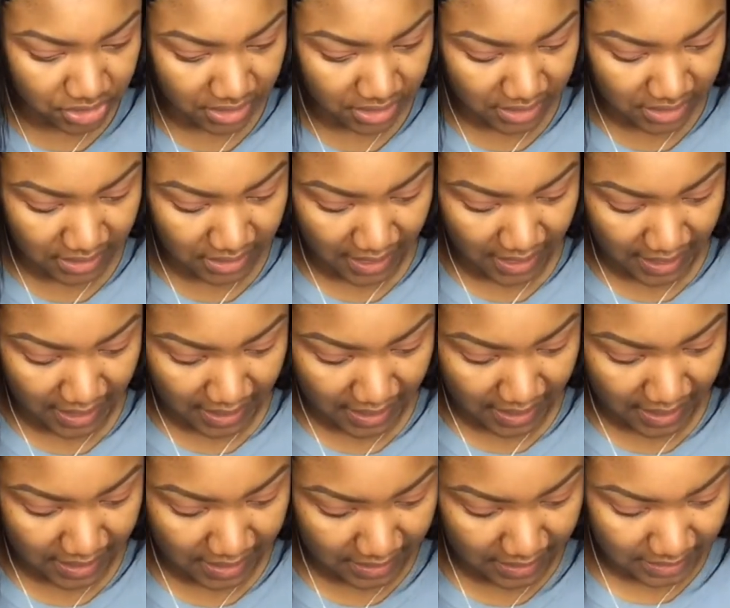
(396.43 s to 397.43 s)
and
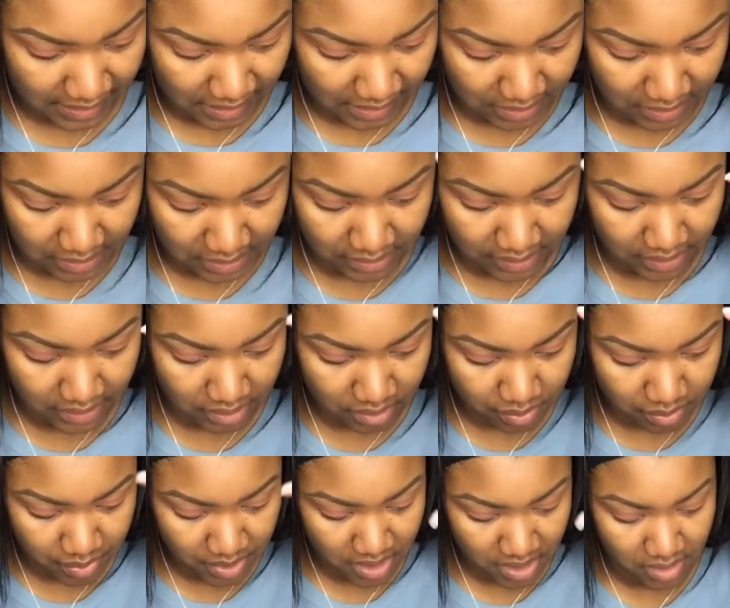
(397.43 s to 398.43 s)
add a little
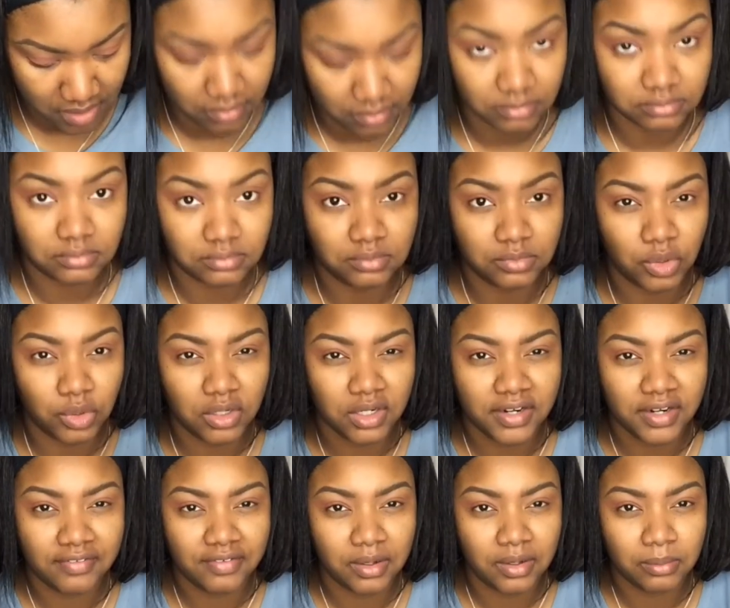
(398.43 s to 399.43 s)
bit more of
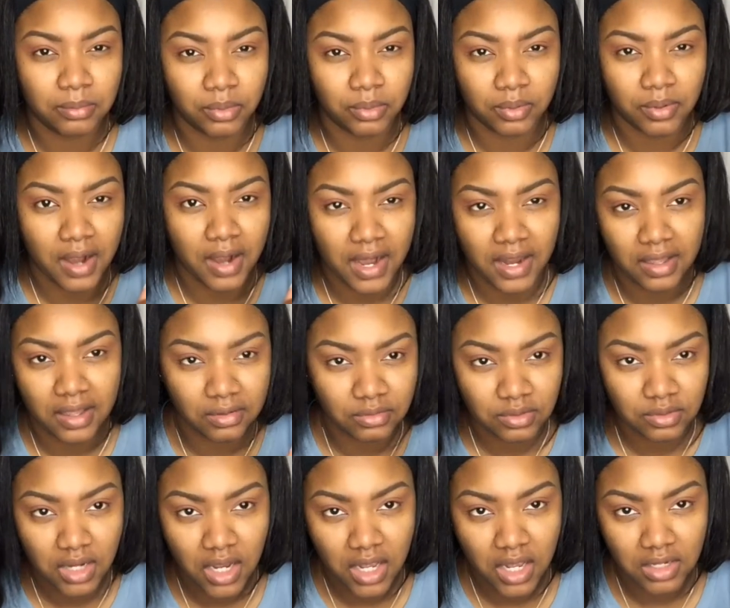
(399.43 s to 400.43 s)
a brown
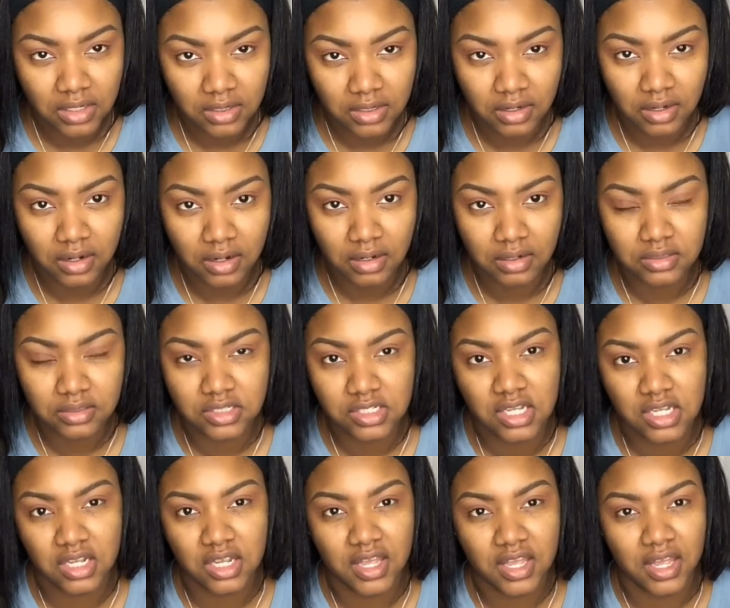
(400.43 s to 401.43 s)
color to
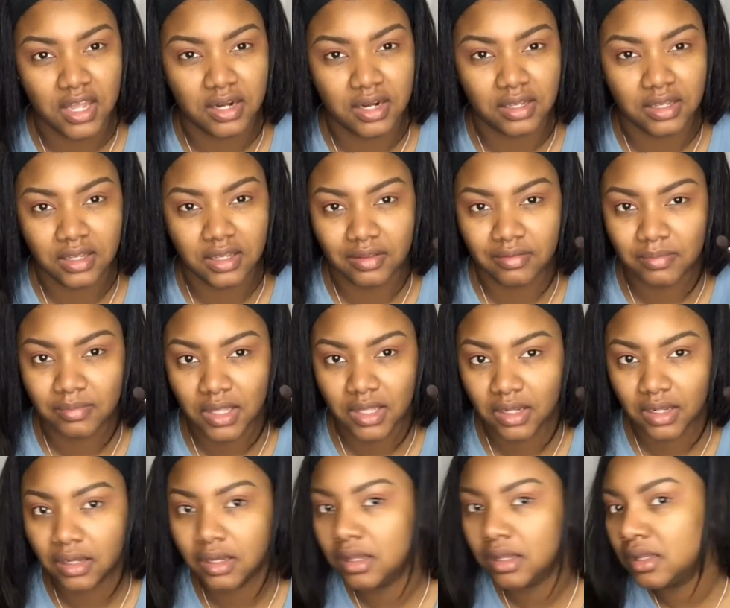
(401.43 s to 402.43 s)
kind of give me a
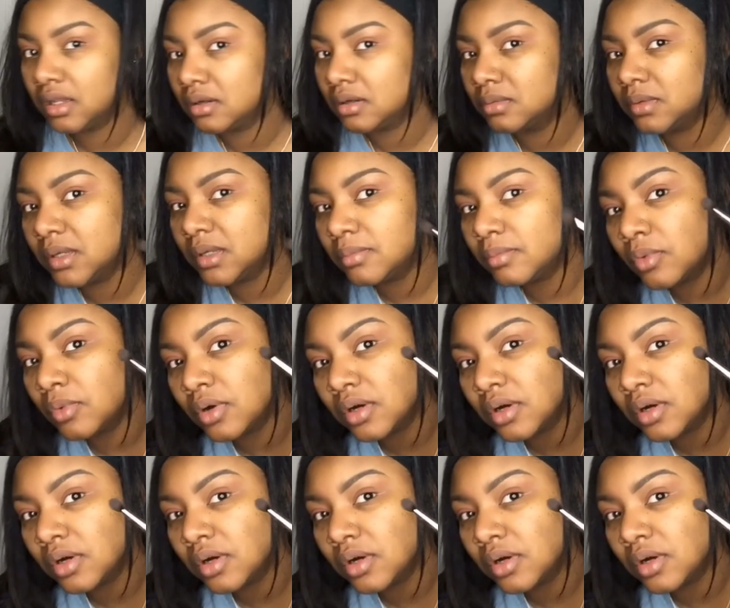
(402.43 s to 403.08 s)
little bit more